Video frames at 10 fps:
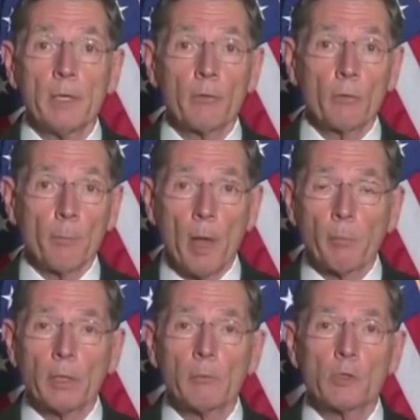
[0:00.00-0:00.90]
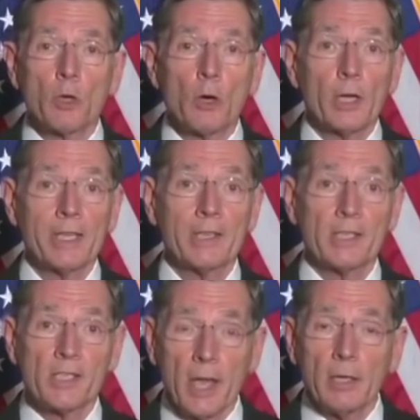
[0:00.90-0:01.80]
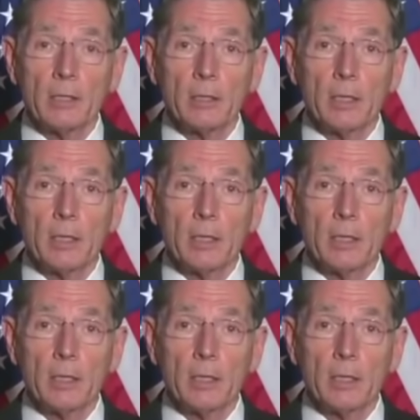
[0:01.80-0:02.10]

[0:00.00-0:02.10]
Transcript: of the Republican majority in the Senate